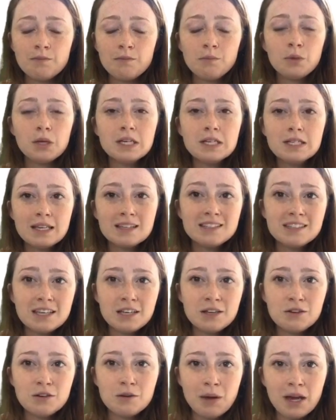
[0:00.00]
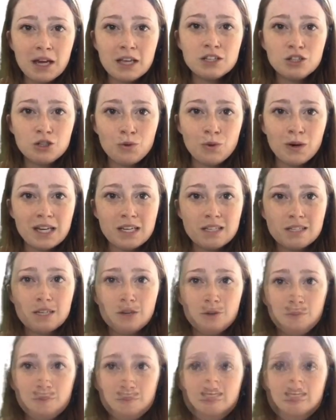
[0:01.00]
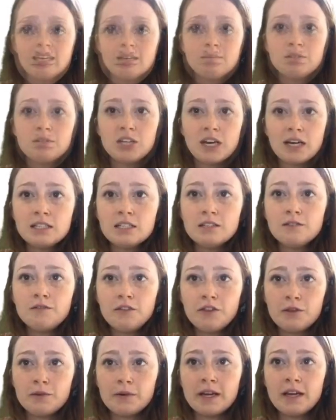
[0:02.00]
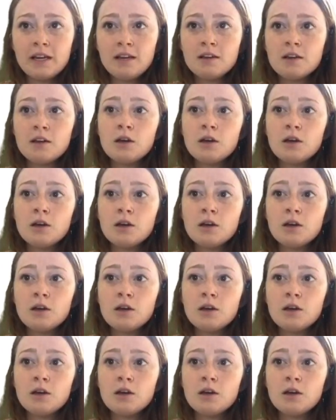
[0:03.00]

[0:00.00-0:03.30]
Please continue to page 22. In Objective 3,